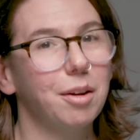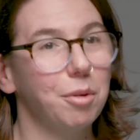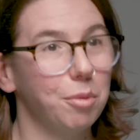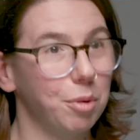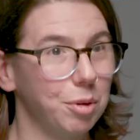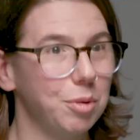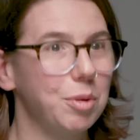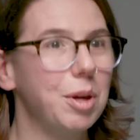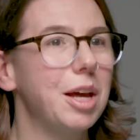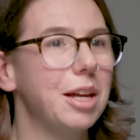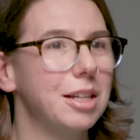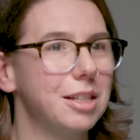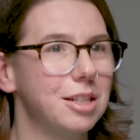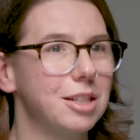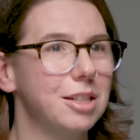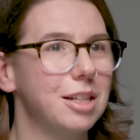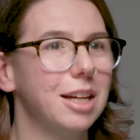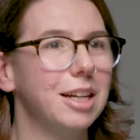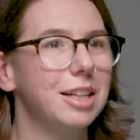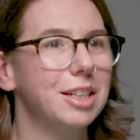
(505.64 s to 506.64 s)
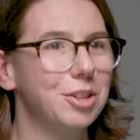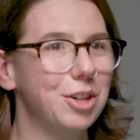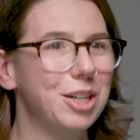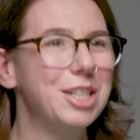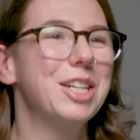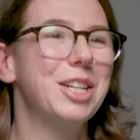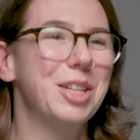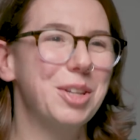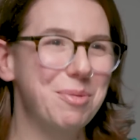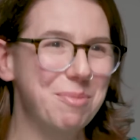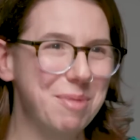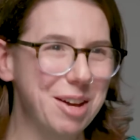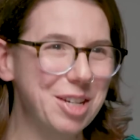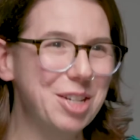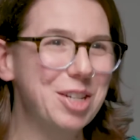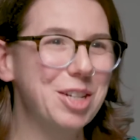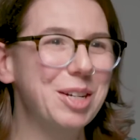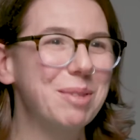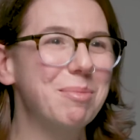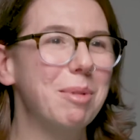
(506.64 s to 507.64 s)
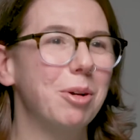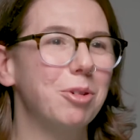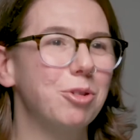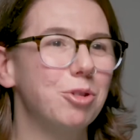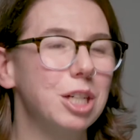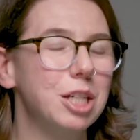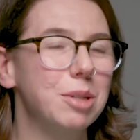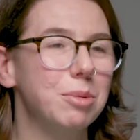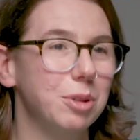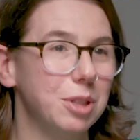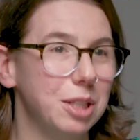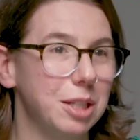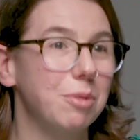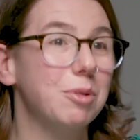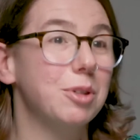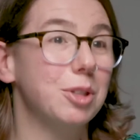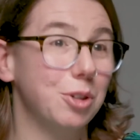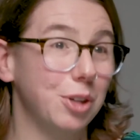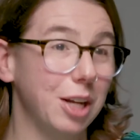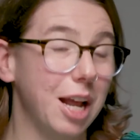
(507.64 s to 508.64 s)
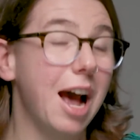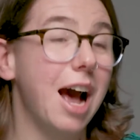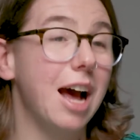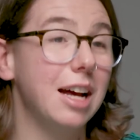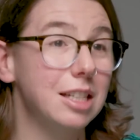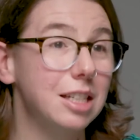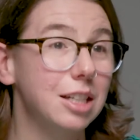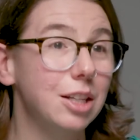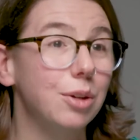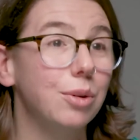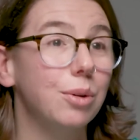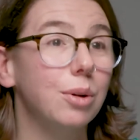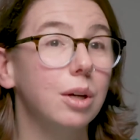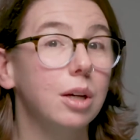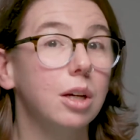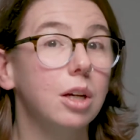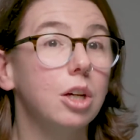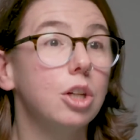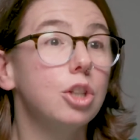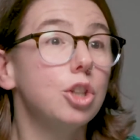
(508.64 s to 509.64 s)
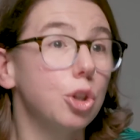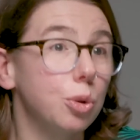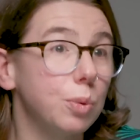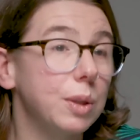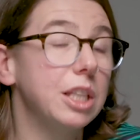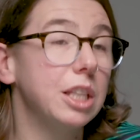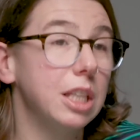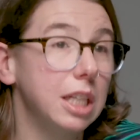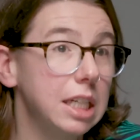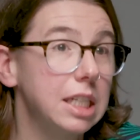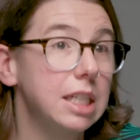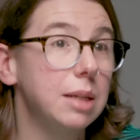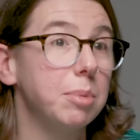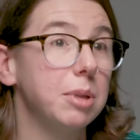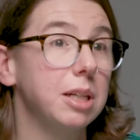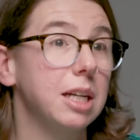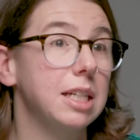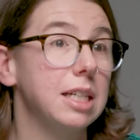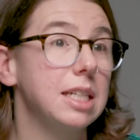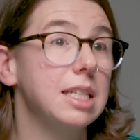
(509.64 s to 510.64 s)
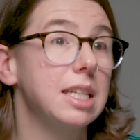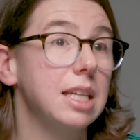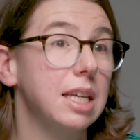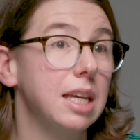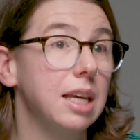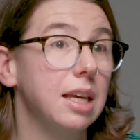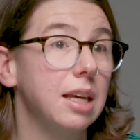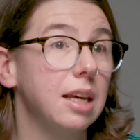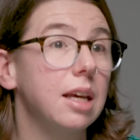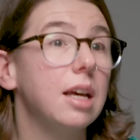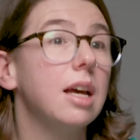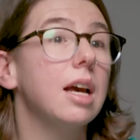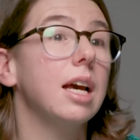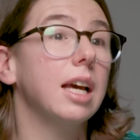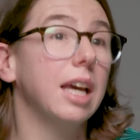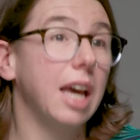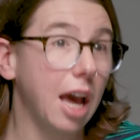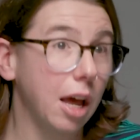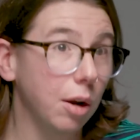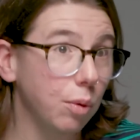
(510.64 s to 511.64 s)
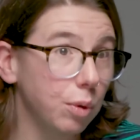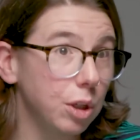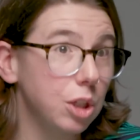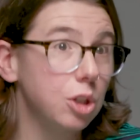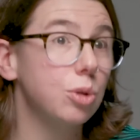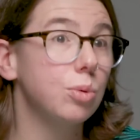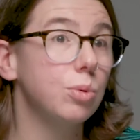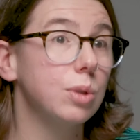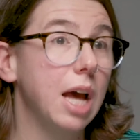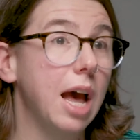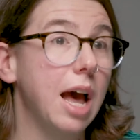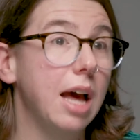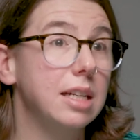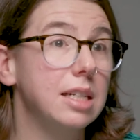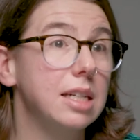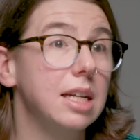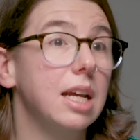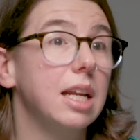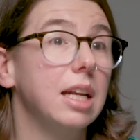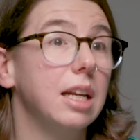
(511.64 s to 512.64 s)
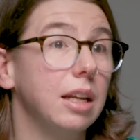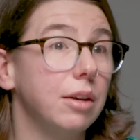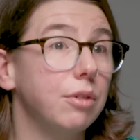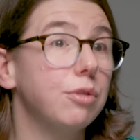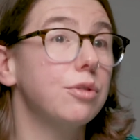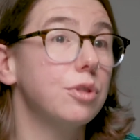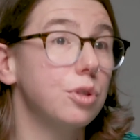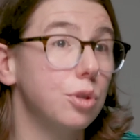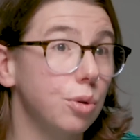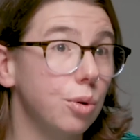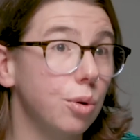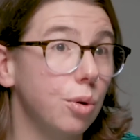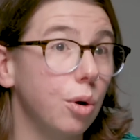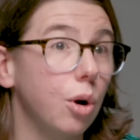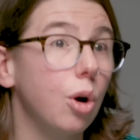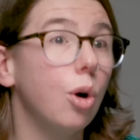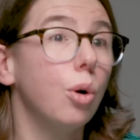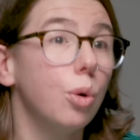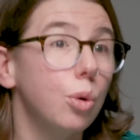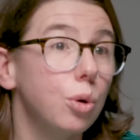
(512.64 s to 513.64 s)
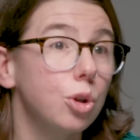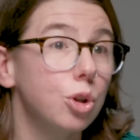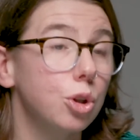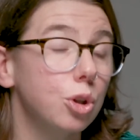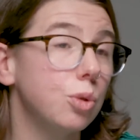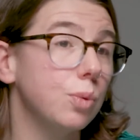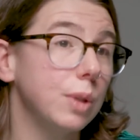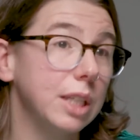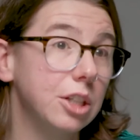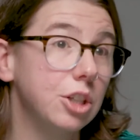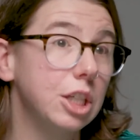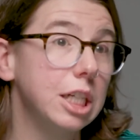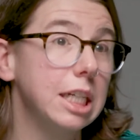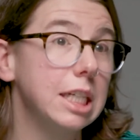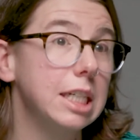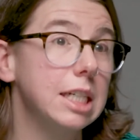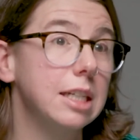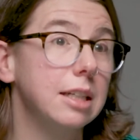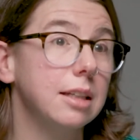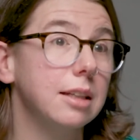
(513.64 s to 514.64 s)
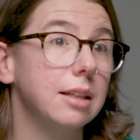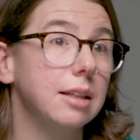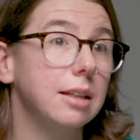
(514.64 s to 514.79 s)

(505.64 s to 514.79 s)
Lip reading: Well, it's interesting you mentioned about treatment, because I was going to ask you, should we treat hepatitis E? Can we do that? And if so, who should we treat?